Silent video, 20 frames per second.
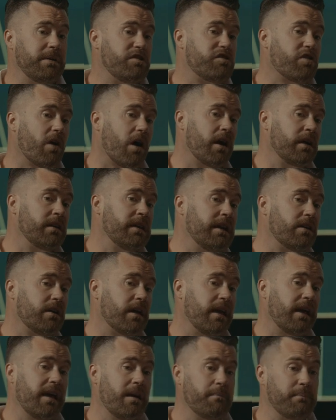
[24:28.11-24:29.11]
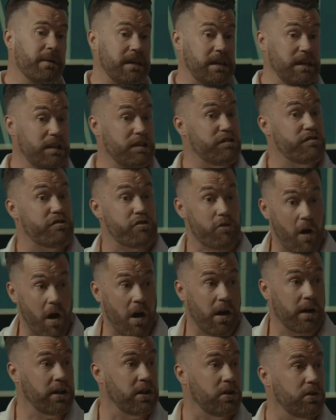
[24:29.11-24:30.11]
be drawing near to him, but he's
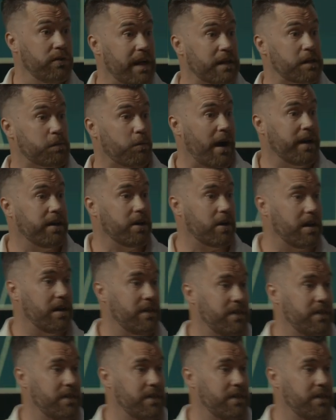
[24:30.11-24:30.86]
drawing you. That's why you're